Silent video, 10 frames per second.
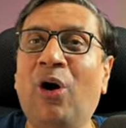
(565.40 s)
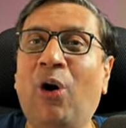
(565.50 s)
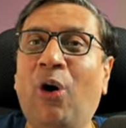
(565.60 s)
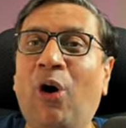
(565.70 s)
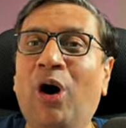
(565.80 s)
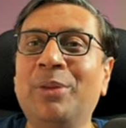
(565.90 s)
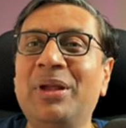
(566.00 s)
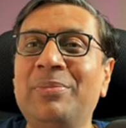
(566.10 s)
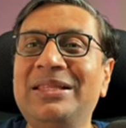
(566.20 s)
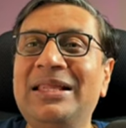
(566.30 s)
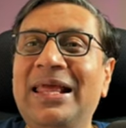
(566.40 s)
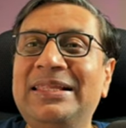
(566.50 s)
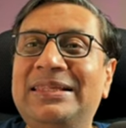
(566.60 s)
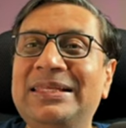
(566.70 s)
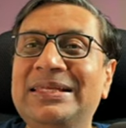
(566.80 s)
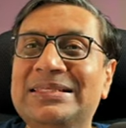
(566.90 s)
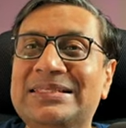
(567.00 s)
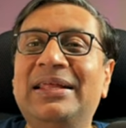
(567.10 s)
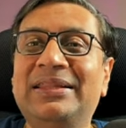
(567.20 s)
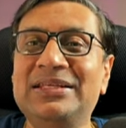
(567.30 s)
Or maybe like
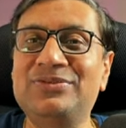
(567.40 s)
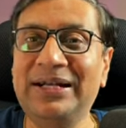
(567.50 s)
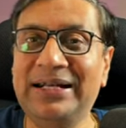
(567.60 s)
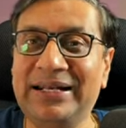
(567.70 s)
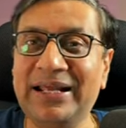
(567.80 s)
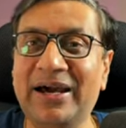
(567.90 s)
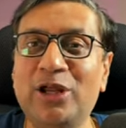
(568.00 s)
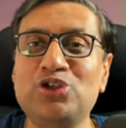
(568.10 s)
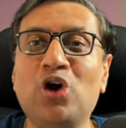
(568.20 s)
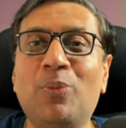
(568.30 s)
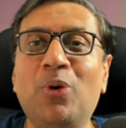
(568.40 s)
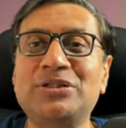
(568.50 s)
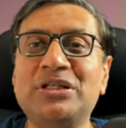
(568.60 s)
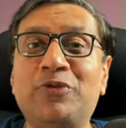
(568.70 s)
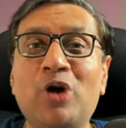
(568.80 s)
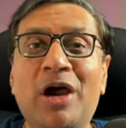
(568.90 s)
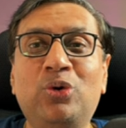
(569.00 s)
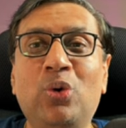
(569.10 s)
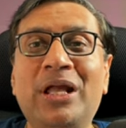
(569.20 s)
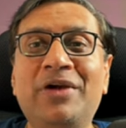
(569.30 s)
these. These will trigger your stop losses if you
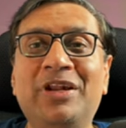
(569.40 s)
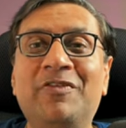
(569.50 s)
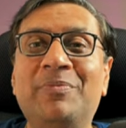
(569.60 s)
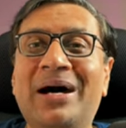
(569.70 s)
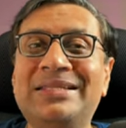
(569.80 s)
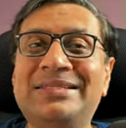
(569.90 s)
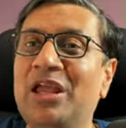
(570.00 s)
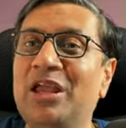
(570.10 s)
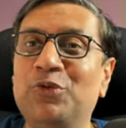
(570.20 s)
don't have enough margin.